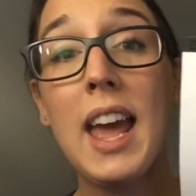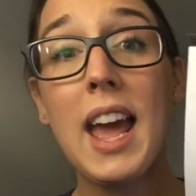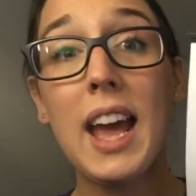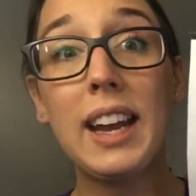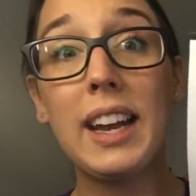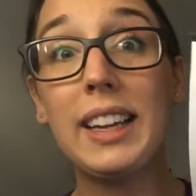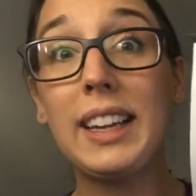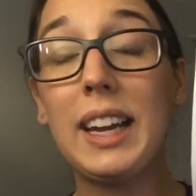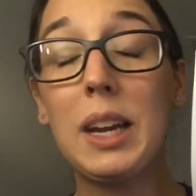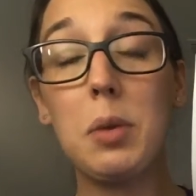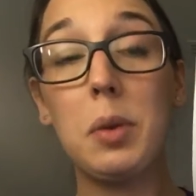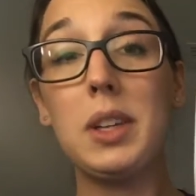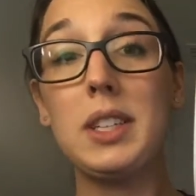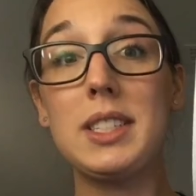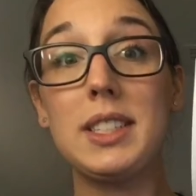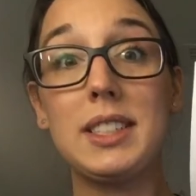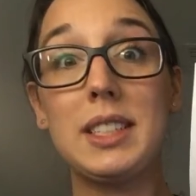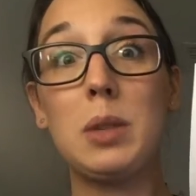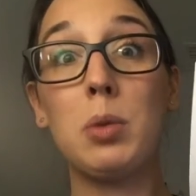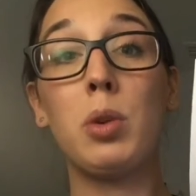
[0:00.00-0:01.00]
and I can't wait
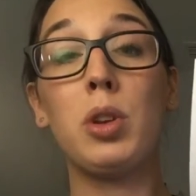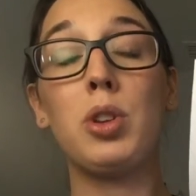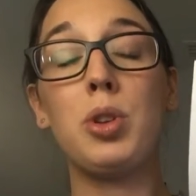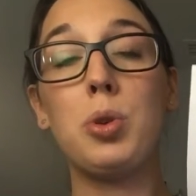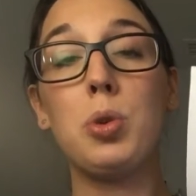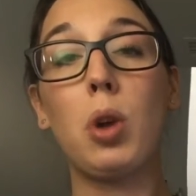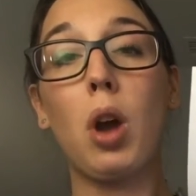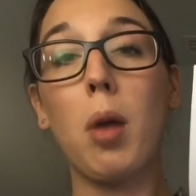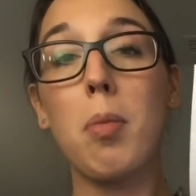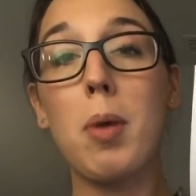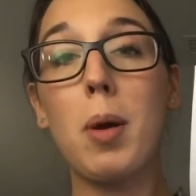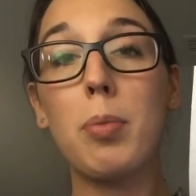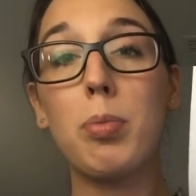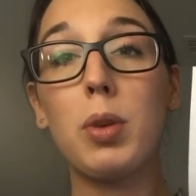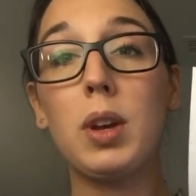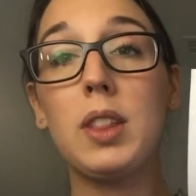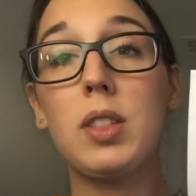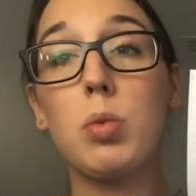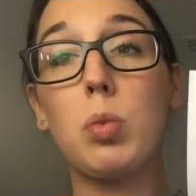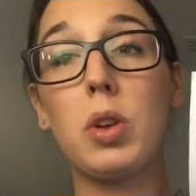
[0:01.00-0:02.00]
to see what you come up
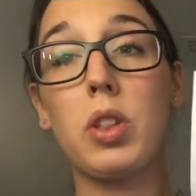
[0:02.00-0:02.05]
with